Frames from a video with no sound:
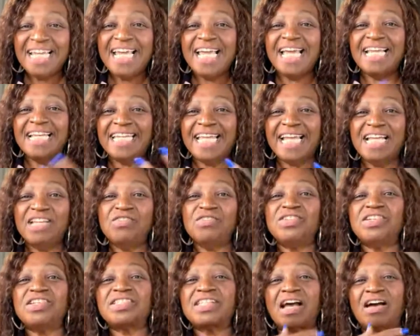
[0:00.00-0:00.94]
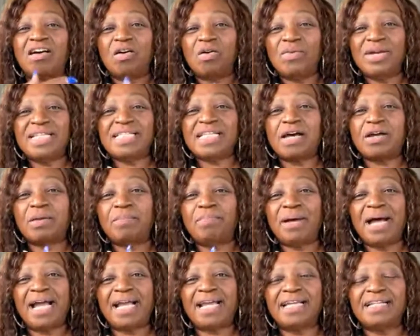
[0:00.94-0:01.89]
and then you're just always out of
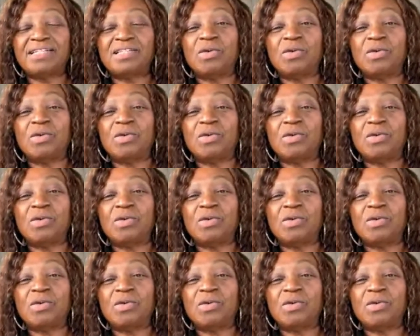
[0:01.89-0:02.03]
pocket.